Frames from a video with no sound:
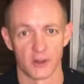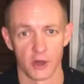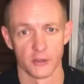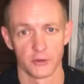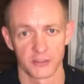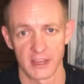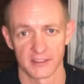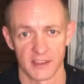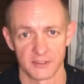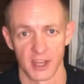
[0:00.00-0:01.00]
of all those
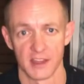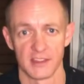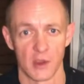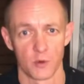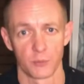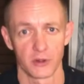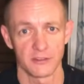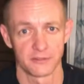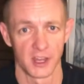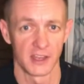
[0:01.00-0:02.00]
things I've done, they were
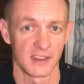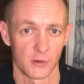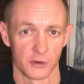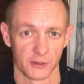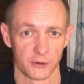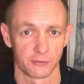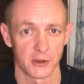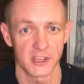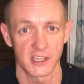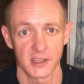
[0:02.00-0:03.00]
pretty fun. They were a little
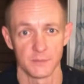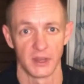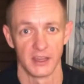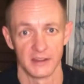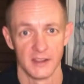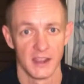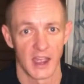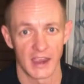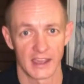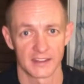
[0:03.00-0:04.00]
freaky, but
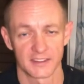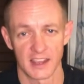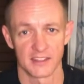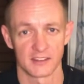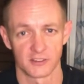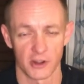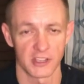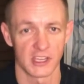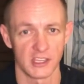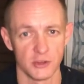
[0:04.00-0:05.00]
I gotta say that
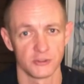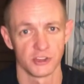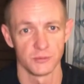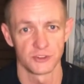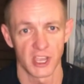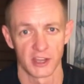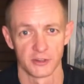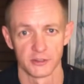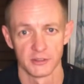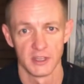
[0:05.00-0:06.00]
starting a YouTube
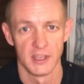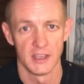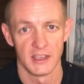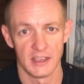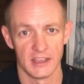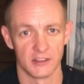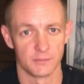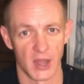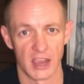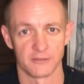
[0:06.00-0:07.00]
channel is
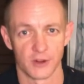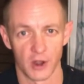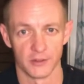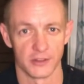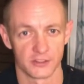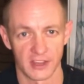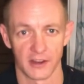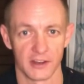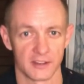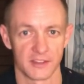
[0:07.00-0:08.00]
by far the
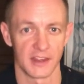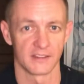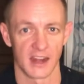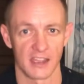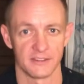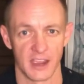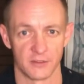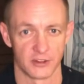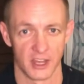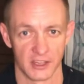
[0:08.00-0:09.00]
scariest thing that I've
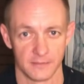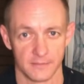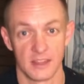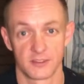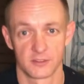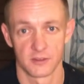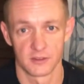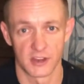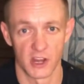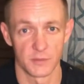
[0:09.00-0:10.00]
ever done. It's
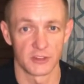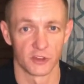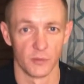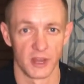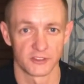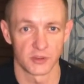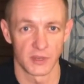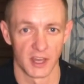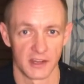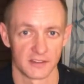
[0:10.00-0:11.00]
scared me so much, to
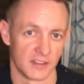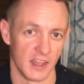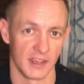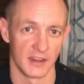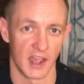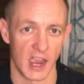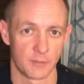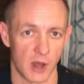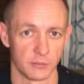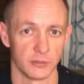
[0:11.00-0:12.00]
be honest, that I
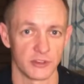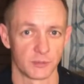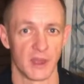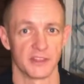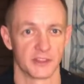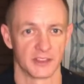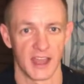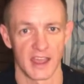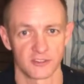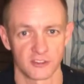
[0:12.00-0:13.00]
probably spent the
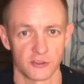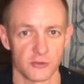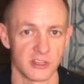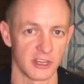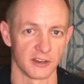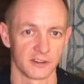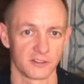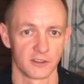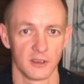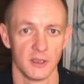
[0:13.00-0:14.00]
last 2
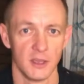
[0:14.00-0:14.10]
years